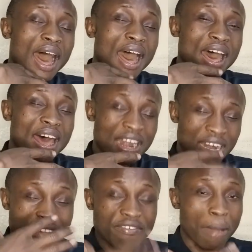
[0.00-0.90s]
uh,
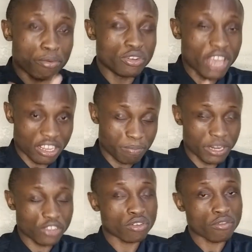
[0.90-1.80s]
live up to the
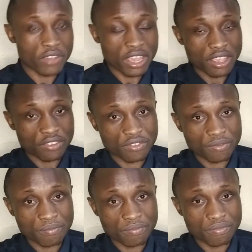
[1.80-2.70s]
aspiration of Kenyans?
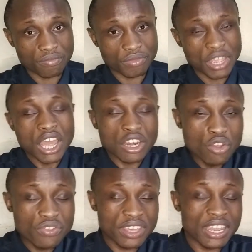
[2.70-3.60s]
Do
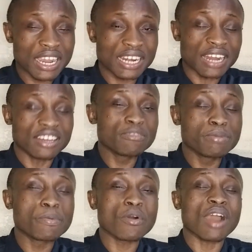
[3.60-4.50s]
you think that these
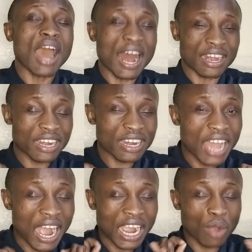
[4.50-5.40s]
people are really
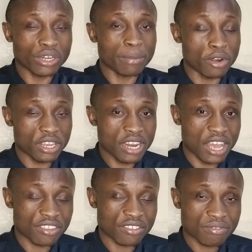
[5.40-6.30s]
accountable
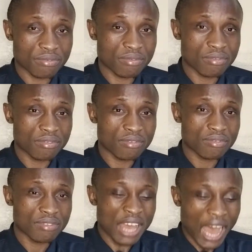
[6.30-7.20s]
leaders?
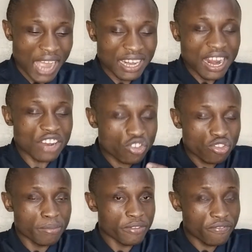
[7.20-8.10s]
I need us
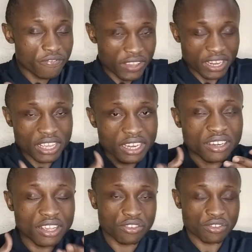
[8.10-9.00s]
to be very
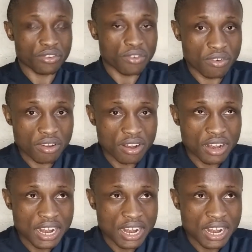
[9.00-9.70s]
intentional